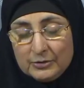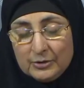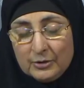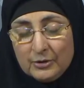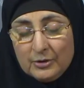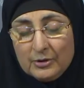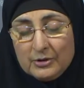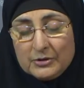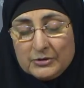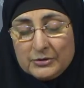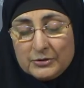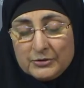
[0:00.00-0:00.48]

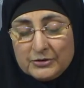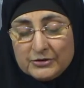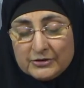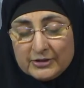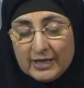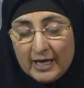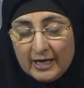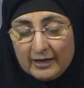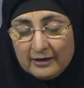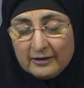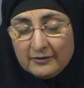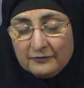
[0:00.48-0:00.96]
those who
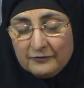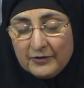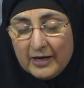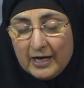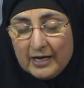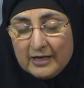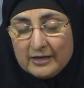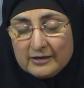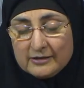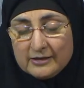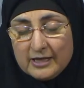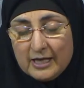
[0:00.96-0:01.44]

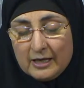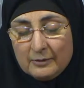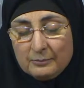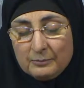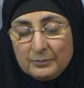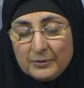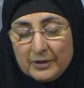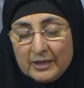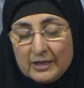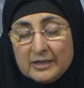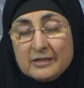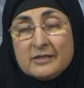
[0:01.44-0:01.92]
sacrifice their
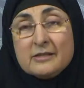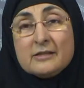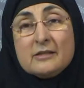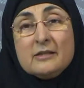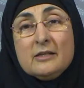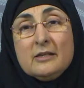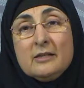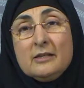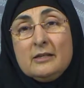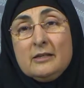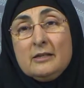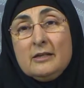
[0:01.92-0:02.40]

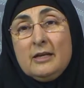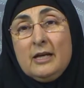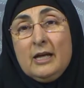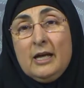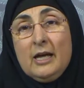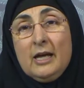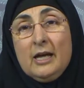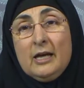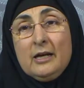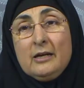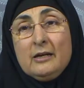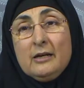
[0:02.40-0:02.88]
personal
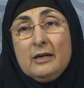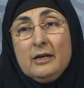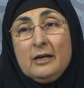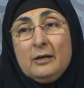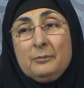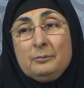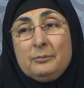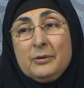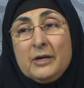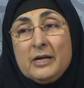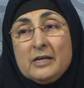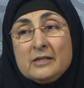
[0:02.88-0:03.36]

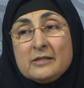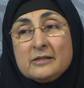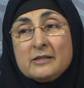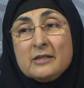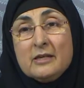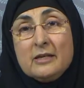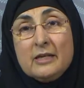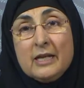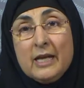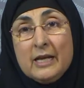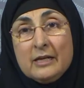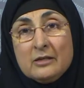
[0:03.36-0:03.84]

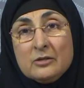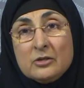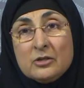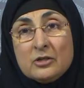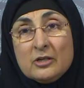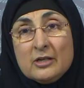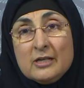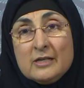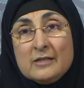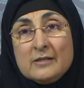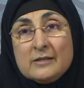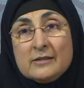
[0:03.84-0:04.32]

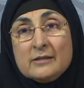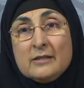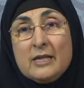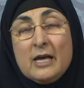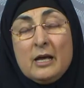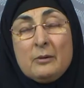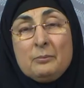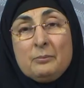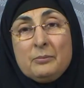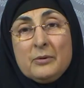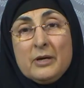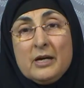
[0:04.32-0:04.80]
interests,
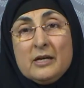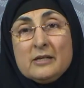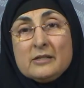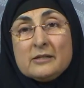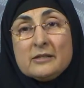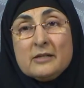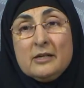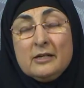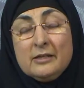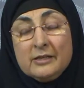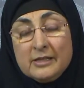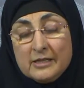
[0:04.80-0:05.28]
their
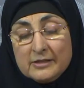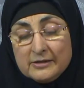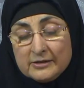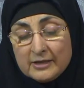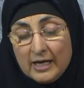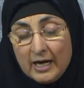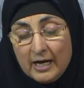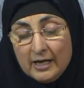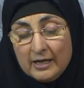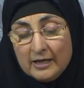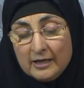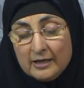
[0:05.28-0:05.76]
personal
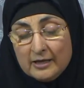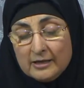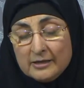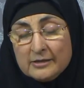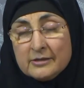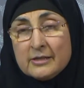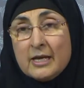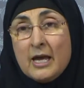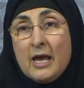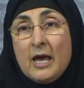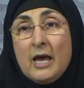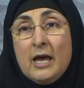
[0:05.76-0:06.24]

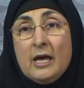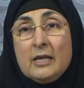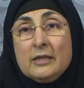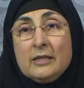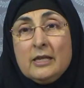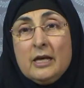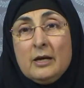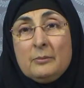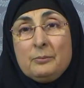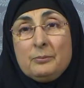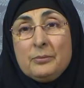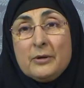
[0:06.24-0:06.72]
desires,
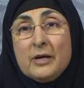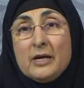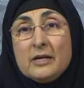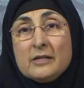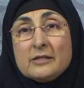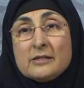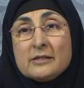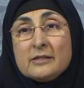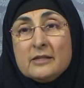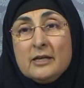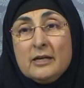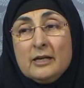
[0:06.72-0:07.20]
their
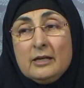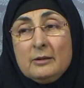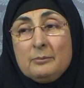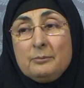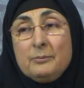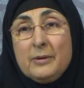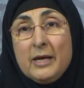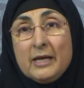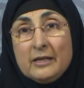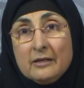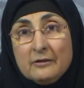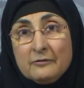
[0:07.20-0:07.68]
personal
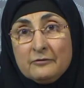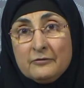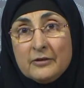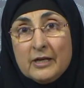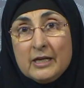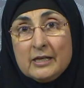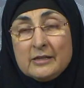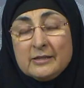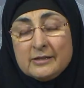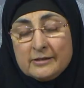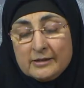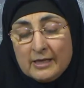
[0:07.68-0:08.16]

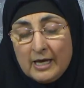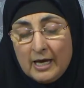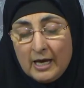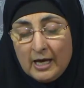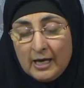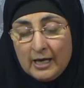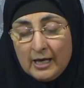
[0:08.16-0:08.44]
benefits,